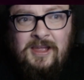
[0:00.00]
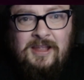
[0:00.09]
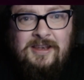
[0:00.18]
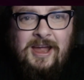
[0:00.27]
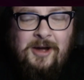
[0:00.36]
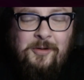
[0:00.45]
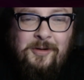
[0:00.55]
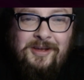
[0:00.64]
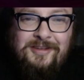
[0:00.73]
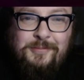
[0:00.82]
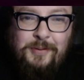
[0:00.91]
Now,
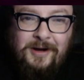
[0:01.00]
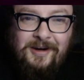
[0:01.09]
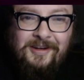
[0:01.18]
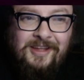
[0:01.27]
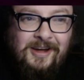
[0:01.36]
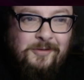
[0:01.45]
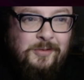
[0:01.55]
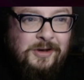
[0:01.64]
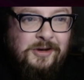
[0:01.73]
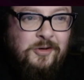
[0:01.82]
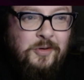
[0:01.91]
as part of that,
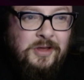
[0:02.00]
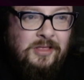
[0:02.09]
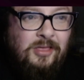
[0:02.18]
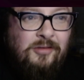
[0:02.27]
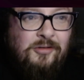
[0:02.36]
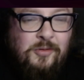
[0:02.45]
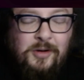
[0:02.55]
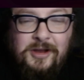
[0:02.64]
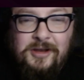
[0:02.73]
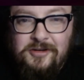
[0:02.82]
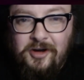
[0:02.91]
we're going through
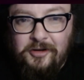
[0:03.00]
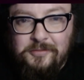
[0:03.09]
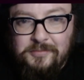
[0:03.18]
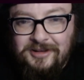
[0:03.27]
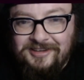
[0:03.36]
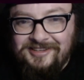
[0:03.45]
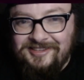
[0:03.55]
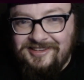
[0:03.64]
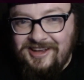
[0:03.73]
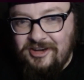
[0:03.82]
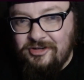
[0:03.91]
a
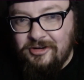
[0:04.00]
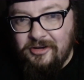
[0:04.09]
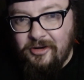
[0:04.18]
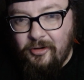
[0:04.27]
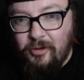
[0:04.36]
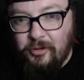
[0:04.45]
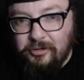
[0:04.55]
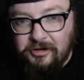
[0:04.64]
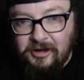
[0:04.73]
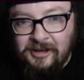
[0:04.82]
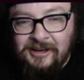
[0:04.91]
non-molestation
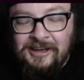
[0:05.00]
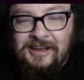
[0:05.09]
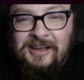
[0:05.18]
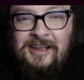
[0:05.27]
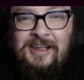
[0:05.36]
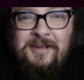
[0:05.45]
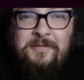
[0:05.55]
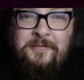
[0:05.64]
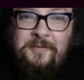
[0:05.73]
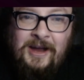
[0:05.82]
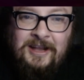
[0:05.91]
order
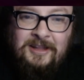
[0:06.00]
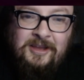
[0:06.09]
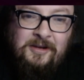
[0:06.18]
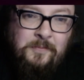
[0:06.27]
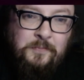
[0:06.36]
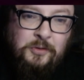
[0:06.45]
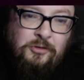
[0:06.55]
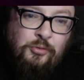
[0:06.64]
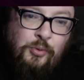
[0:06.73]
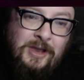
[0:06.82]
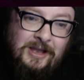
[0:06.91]
filing
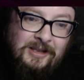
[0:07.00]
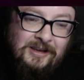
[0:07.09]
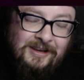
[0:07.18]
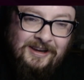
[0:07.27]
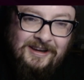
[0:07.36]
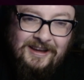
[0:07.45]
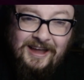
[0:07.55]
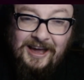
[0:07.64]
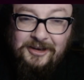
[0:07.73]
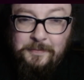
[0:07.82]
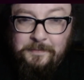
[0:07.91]
between
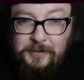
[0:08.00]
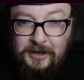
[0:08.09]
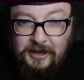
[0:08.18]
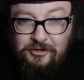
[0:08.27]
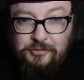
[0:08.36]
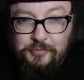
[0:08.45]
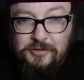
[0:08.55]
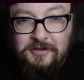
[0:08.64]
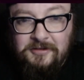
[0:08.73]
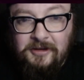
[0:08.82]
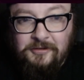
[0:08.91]
Adam Page,
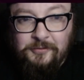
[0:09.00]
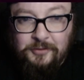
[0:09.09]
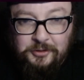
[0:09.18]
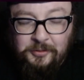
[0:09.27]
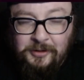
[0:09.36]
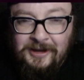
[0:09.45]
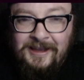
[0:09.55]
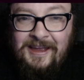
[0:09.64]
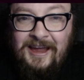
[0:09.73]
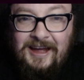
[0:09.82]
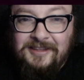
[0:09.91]
Princess Flu,
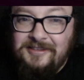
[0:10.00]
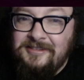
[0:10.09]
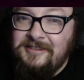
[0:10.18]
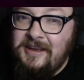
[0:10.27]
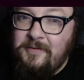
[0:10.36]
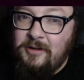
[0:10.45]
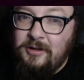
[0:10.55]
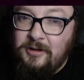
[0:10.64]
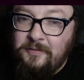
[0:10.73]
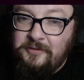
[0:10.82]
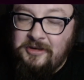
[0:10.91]
and Stephen
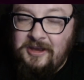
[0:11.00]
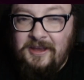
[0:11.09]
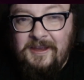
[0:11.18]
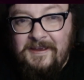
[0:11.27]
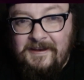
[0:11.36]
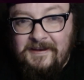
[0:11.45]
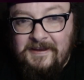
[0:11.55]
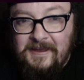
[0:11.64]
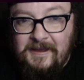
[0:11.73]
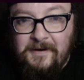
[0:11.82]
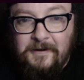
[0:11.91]
Loveday,
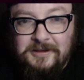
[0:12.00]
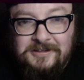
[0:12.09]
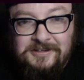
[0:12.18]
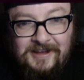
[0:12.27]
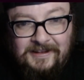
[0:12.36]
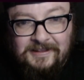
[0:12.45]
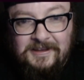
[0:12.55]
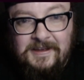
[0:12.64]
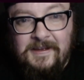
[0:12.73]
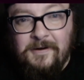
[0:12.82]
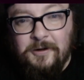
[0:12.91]
aka Holly
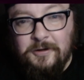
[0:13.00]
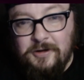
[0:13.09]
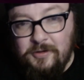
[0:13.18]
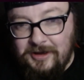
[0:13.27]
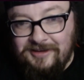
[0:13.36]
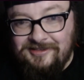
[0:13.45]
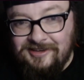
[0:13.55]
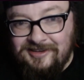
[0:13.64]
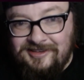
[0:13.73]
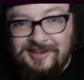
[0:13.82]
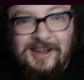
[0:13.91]
Stanley, Holly
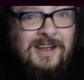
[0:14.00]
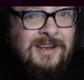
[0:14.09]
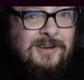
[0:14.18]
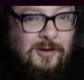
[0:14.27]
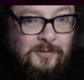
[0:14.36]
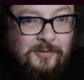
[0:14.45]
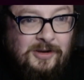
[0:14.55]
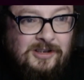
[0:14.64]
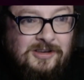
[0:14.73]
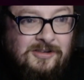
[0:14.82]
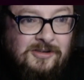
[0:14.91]
Oasis,
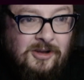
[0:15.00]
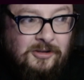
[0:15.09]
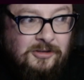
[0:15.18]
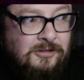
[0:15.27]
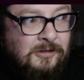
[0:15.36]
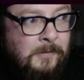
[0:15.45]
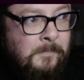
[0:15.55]
convicted nonce.